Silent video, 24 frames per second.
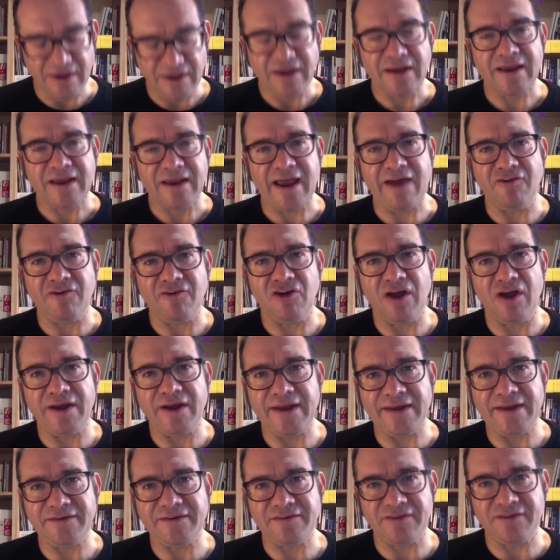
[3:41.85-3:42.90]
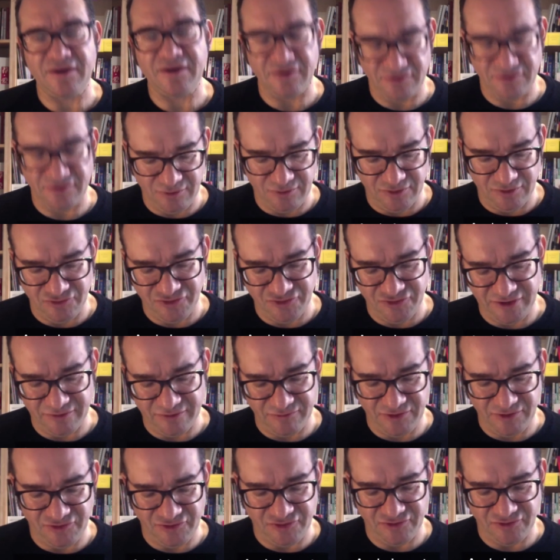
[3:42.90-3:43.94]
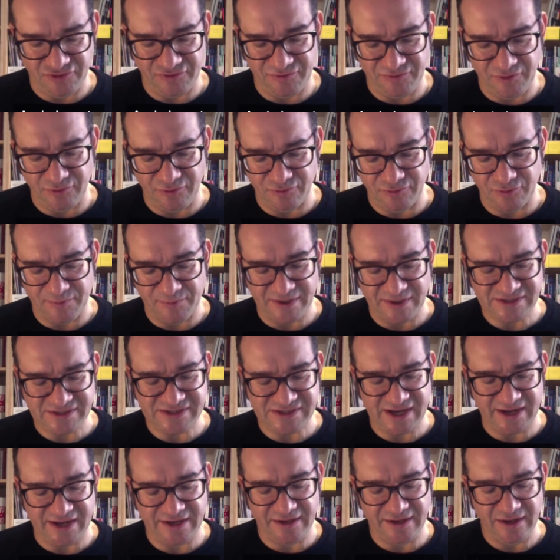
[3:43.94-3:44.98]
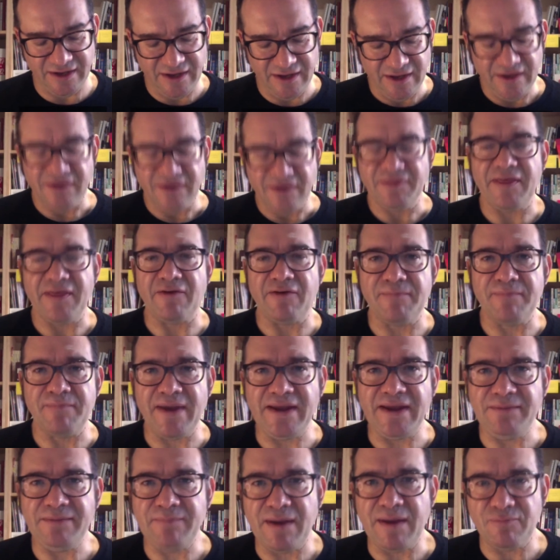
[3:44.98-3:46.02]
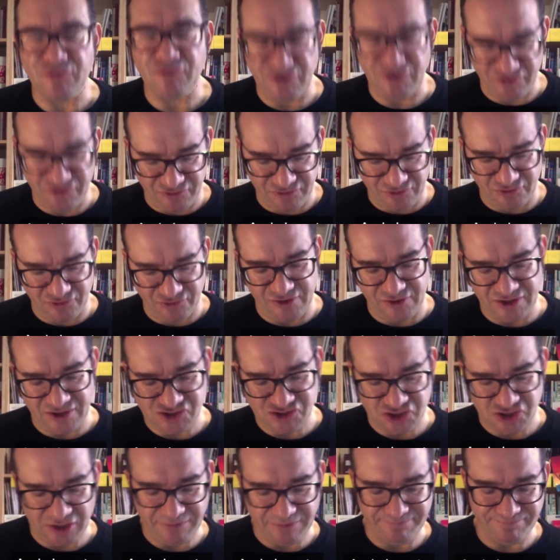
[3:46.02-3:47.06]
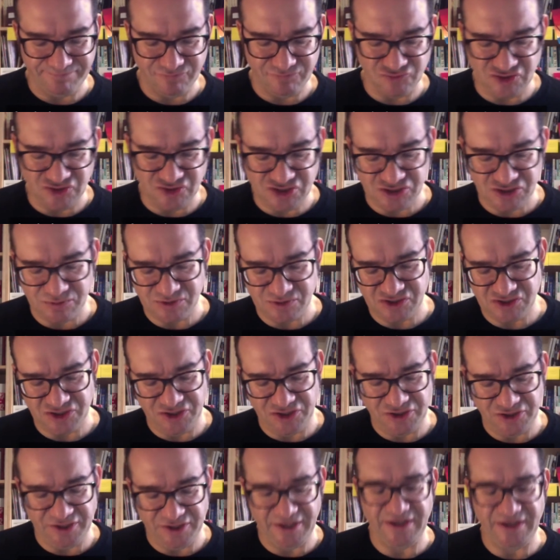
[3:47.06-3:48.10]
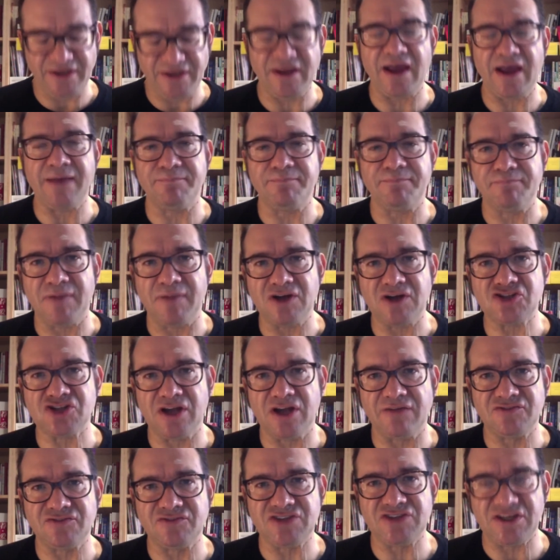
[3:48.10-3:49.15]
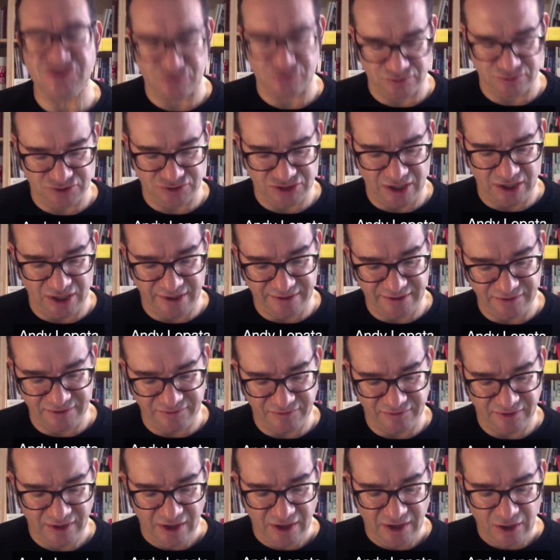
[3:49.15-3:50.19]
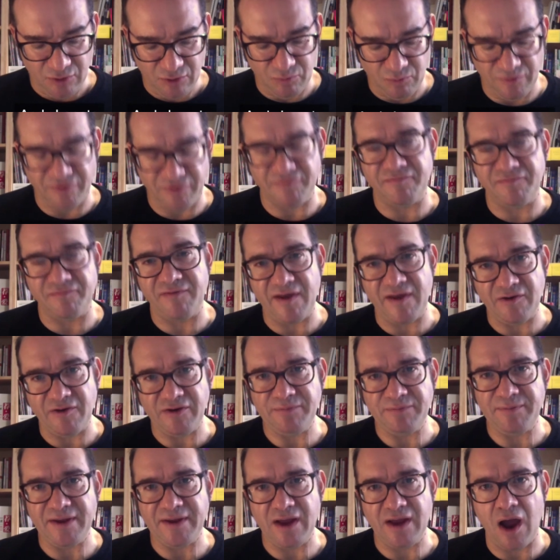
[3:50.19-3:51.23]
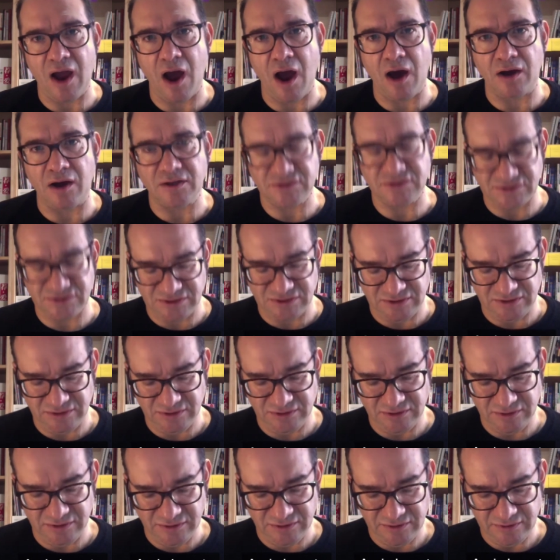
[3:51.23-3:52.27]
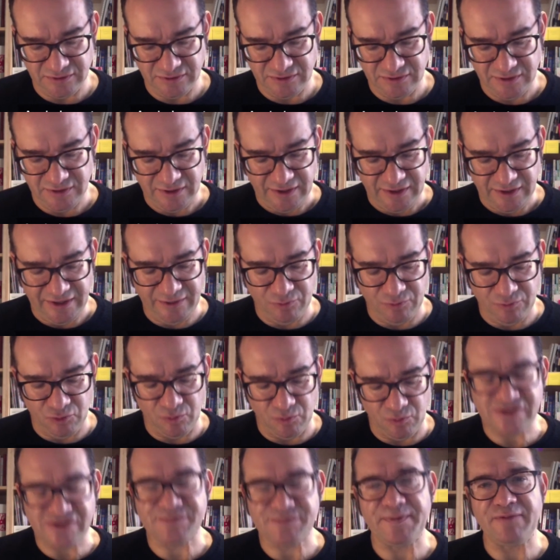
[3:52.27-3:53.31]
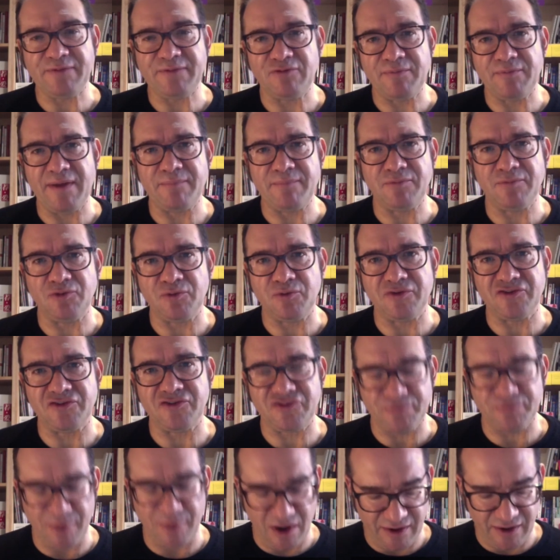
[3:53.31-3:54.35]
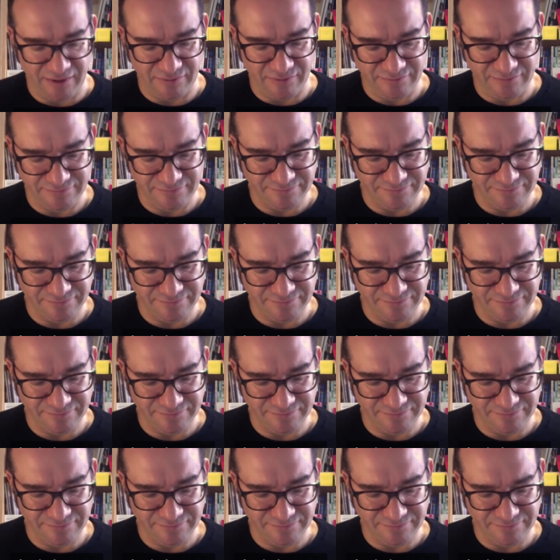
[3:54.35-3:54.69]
Caroline ended her eulogy at Richard's funeral by saying, "There are many memories to treasure. Richard was a unique and much-loved gentle giant with a very big heart. He will always be remembered with a smile."